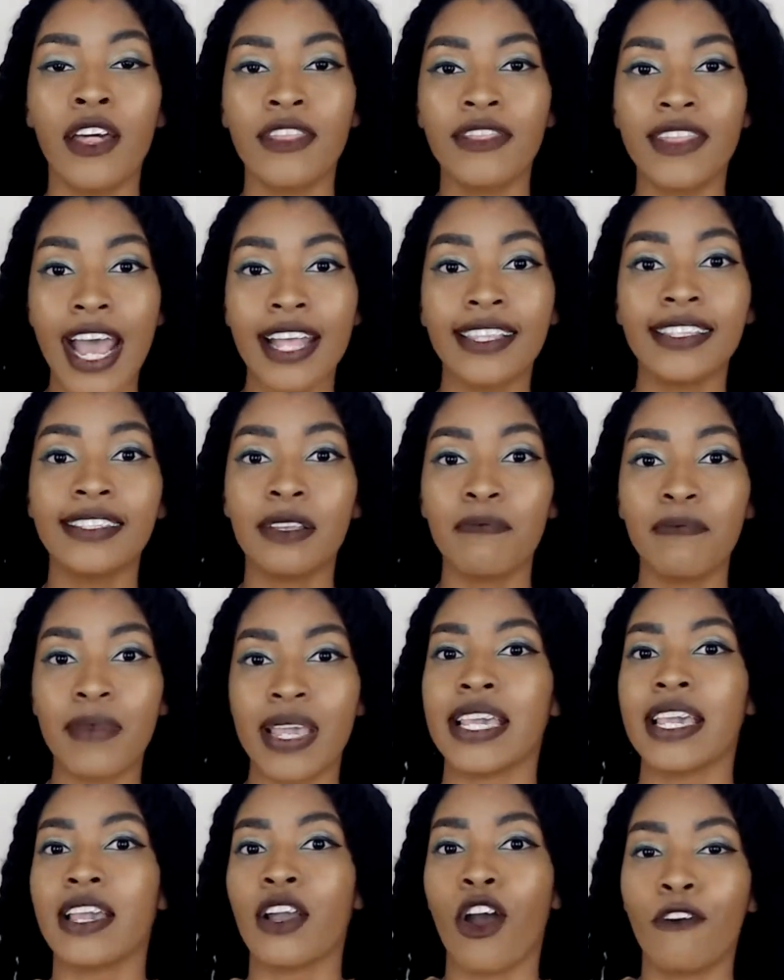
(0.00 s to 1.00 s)
That's the
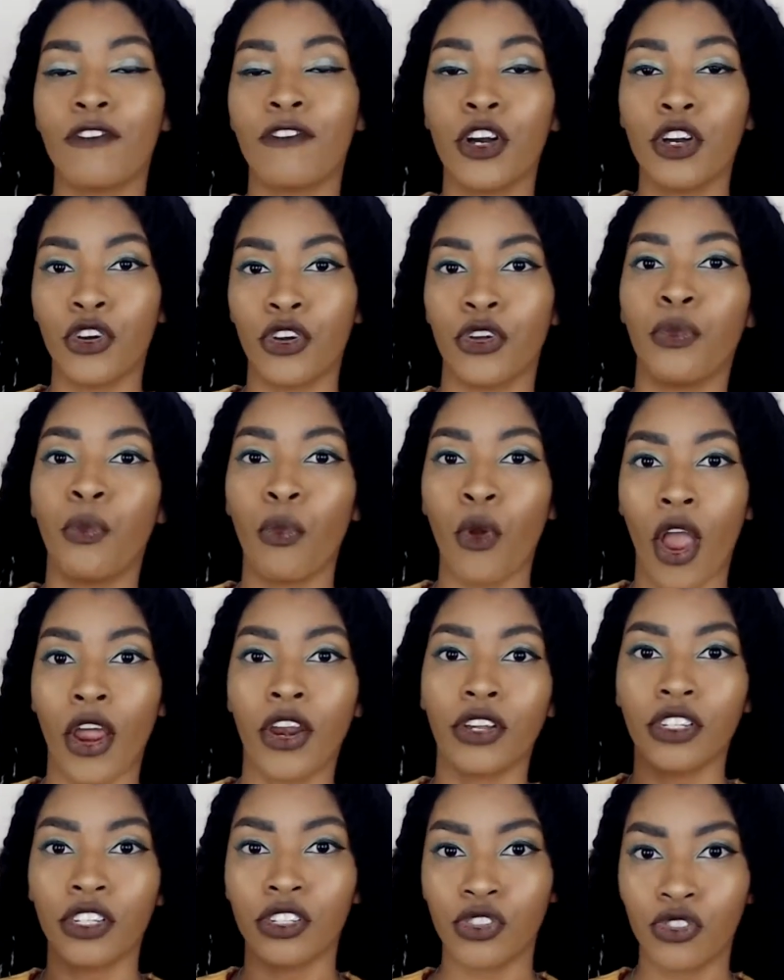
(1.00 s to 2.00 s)
making of a good
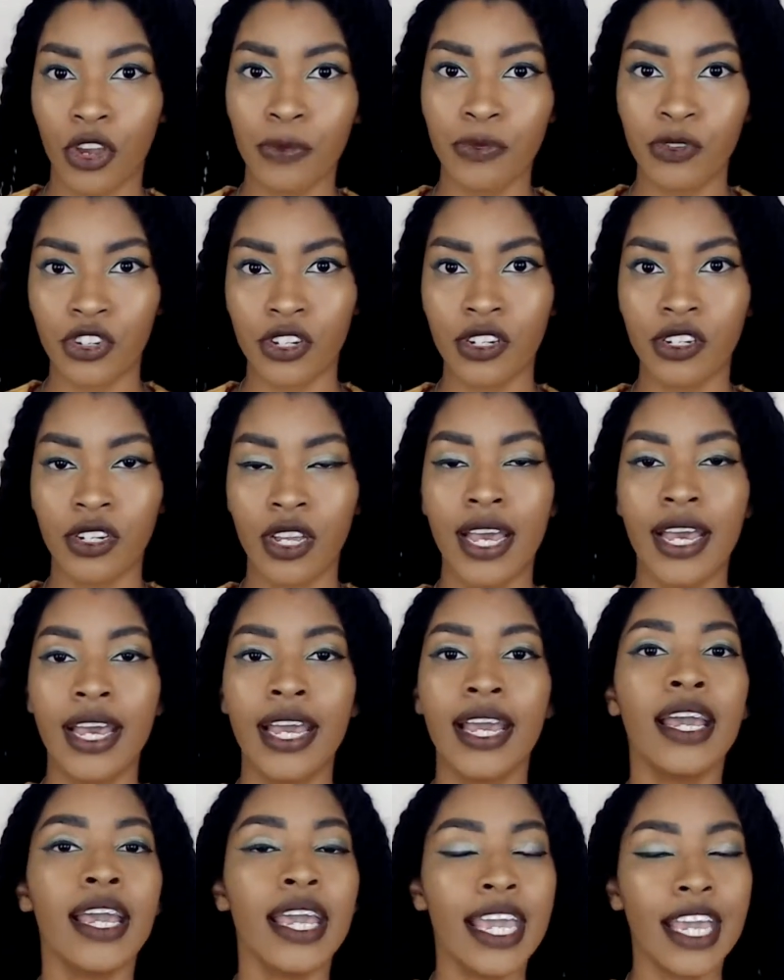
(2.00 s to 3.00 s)
product description.
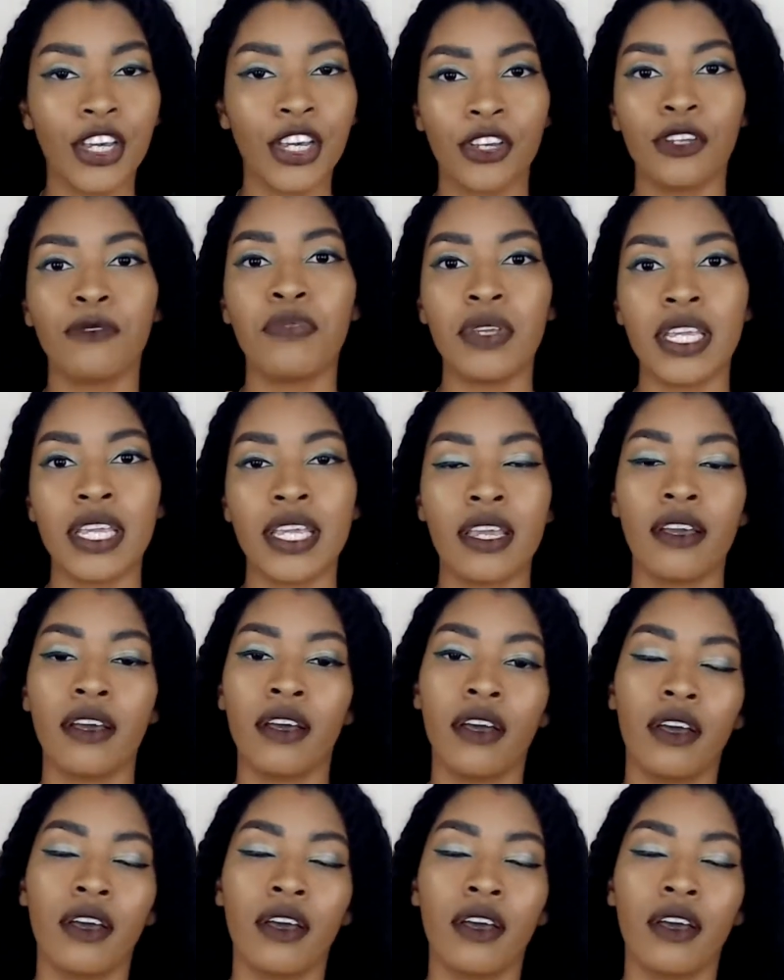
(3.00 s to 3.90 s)
It could be